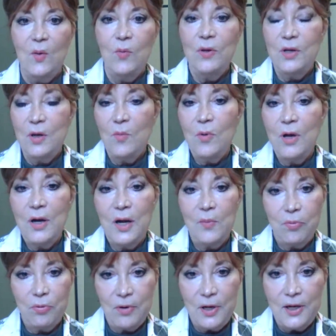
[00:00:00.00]
Well, you know what? I
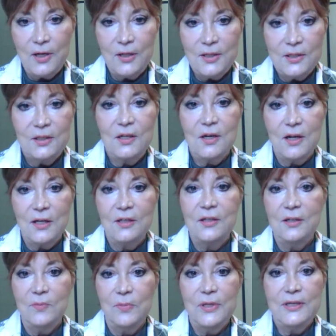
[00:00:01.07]
prayed. I said, God,
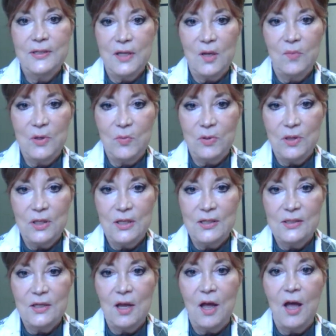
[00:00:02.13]
please help me with this.